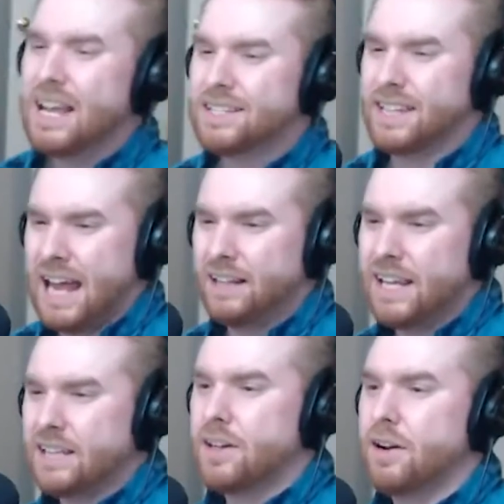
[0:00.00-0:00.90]

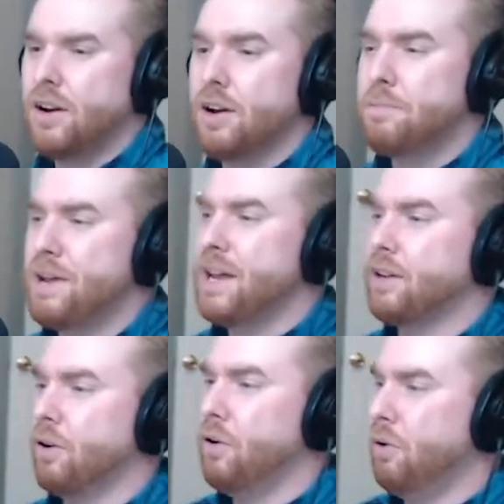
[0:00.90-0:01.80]
selling their
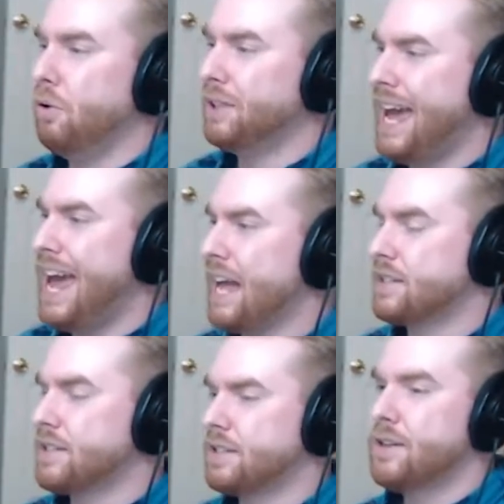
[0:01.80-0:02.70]
pickled
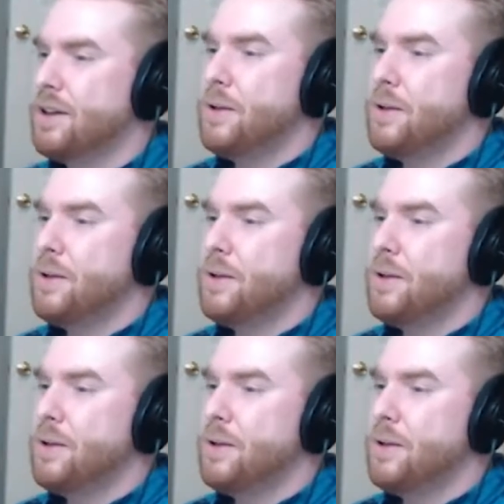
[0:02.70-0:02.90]
hats.